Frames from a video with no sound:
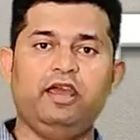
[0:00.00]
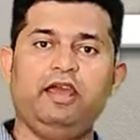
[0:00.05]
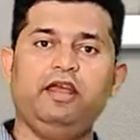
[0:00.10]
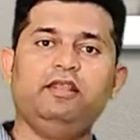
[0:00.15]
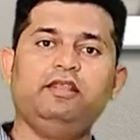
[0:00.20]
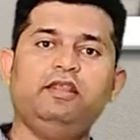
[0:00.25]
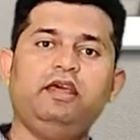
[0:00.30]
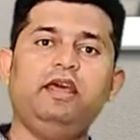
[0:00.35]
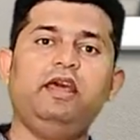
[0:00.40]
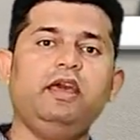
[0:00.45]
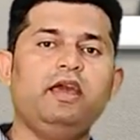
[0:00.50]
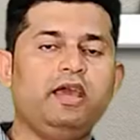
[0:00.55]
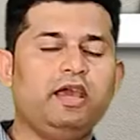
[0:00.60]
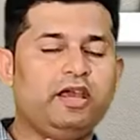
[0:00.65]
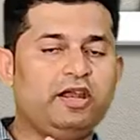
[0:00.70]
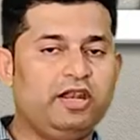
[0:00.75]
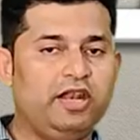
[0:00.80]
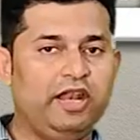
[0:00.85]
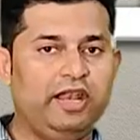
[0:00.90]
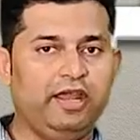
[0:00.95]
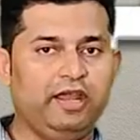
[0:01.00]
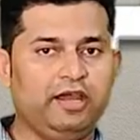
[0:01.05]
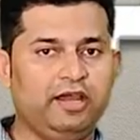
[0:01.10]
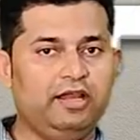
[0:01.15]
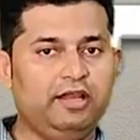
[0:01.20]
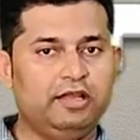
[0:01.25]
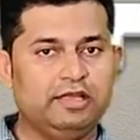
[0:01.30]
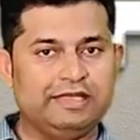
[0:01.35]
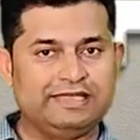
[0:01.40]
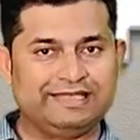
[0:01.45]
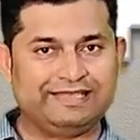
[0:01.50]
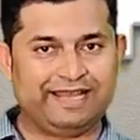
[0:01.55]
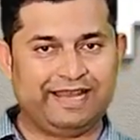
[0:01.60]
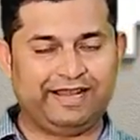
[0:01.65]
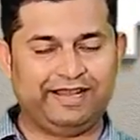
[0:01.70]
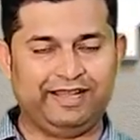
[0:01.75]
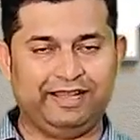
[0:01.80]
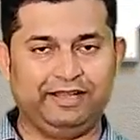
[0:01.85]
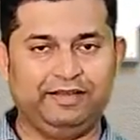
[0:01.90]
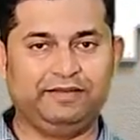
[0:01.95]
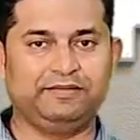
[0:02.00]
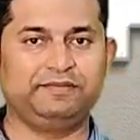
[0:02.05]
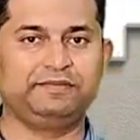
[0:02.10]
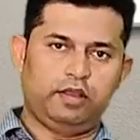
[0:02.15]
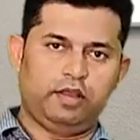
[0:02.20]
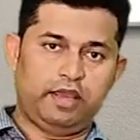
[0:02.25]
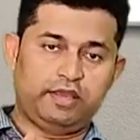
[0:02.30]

in the clinical setting.